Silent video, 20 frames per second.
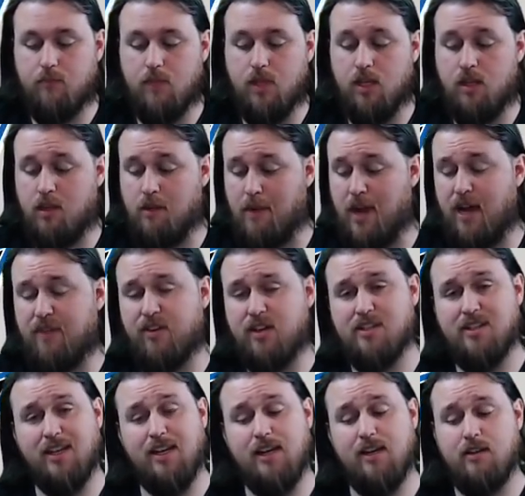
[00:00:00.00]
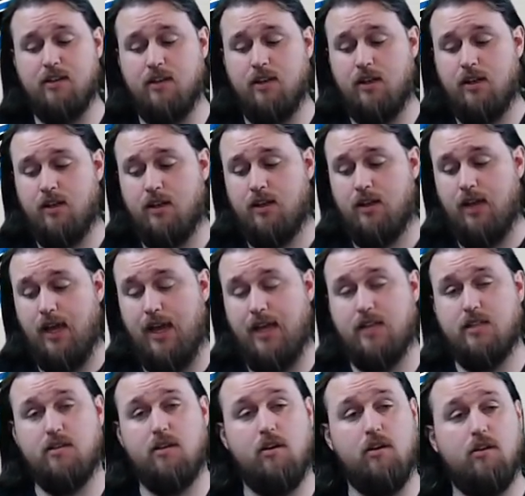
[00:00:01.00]
The Mavericks, again,
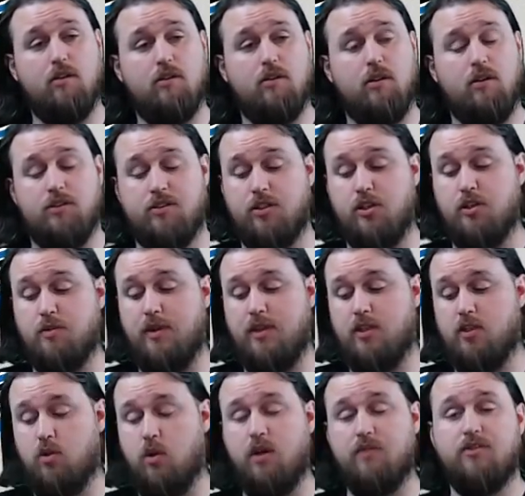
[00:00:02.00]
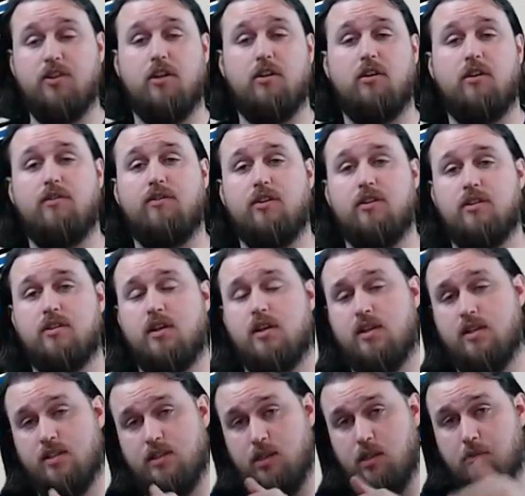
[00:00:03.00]
eight turnover, or excuse me, 12 turnovers,
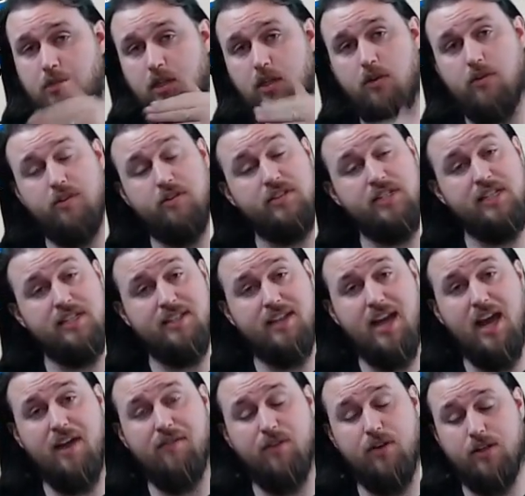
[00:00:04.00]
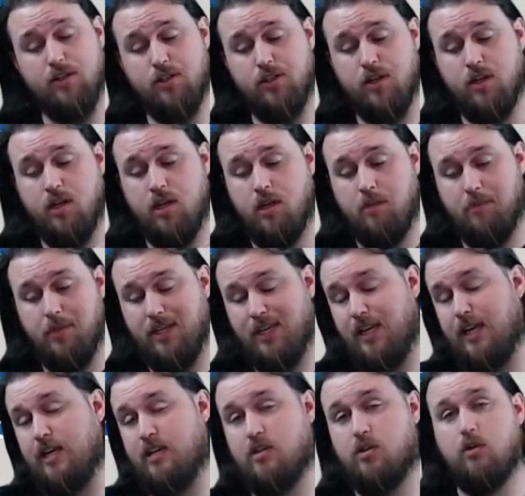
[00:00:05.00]
still below their season average, but the
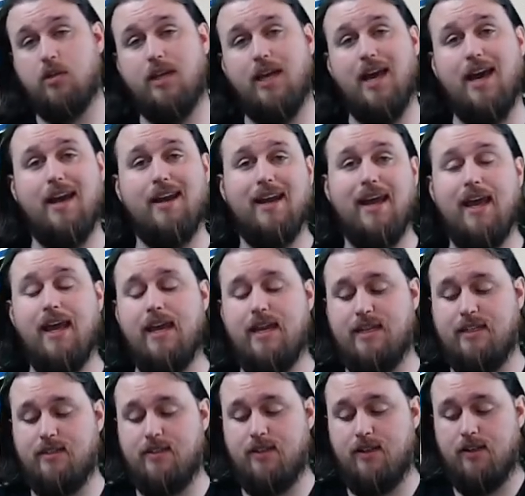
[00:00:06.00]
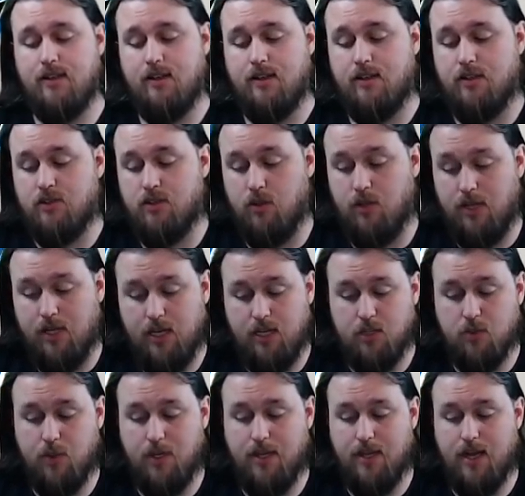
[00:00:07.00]
Kings only had eight. So the
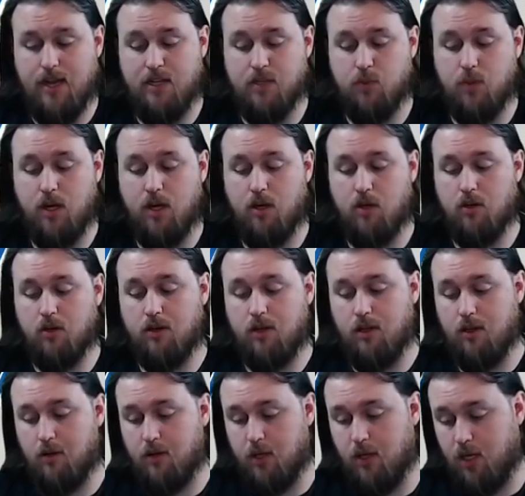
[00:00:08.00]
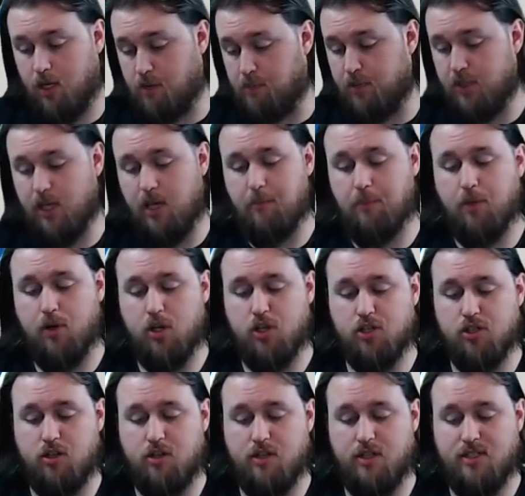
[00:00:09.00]
Kings win that as well. Complete push
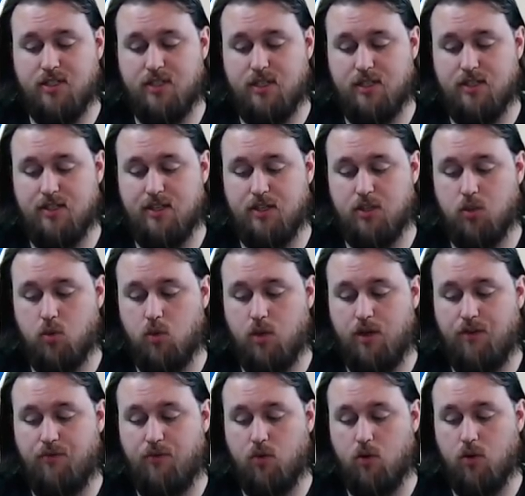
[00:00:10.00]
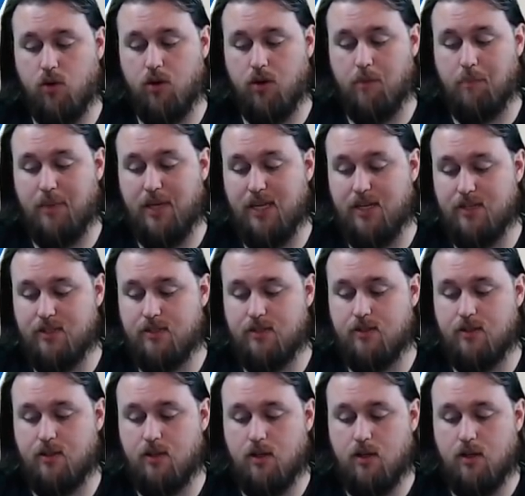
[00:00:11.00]
on assists at 24 apiece.